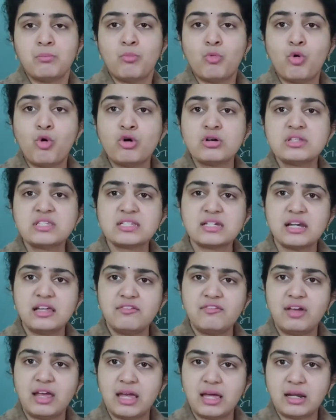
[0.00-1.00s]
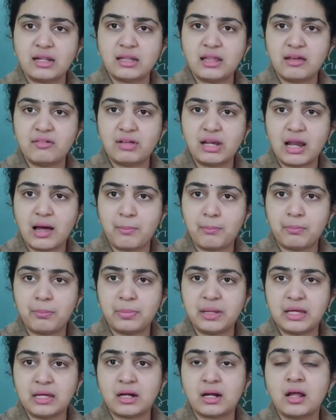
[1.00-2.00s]
Mostly where they will
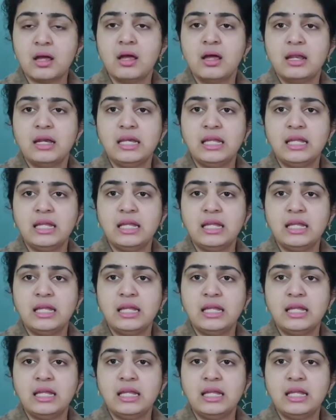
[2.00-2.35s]
appear?